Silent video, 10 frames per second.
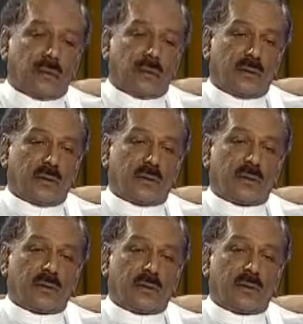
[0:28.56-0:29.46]

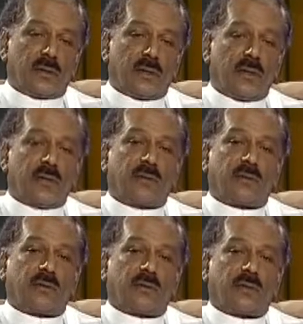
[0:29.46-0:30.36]

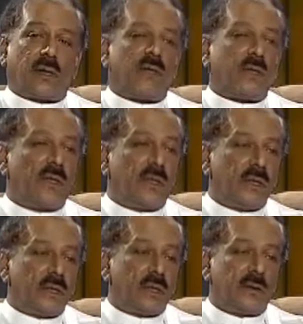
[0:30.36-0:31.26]
leaders of the Tamil
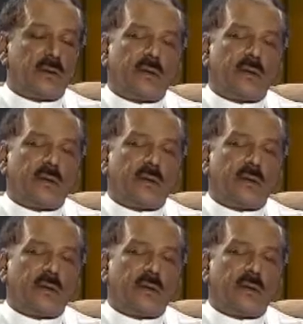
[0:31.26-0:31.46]
community.